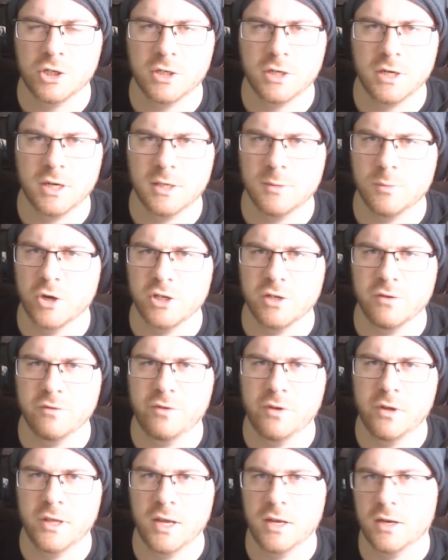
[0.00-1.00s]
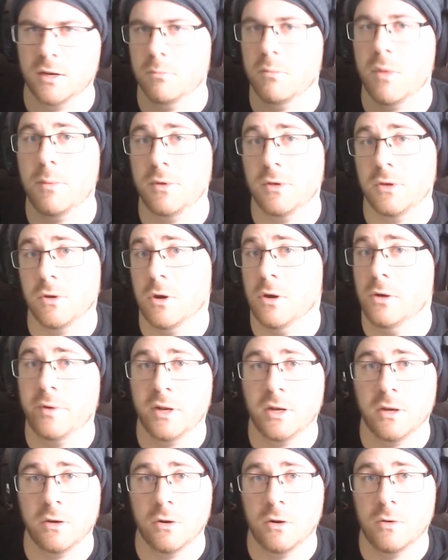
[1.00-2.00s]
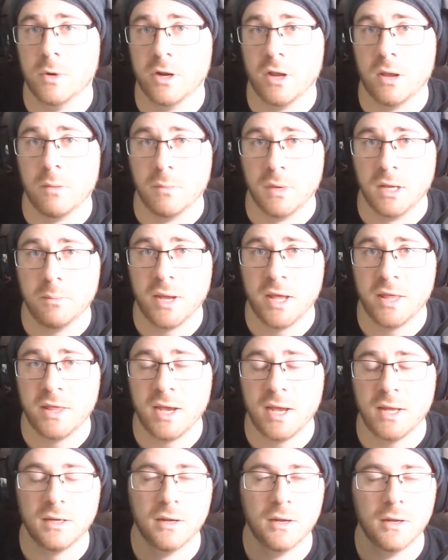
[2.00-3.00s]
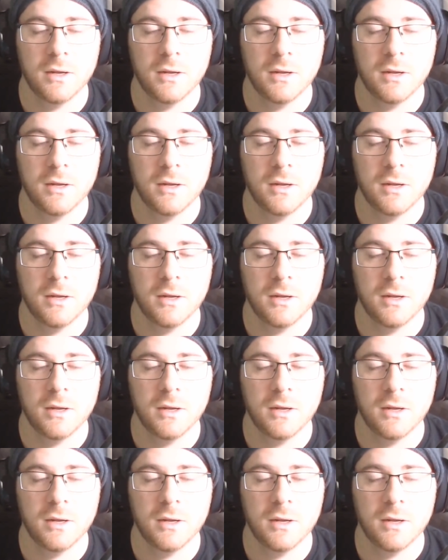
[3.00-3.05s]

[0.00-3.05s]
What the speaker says: expression for that, and maybe you already know what I mean by that.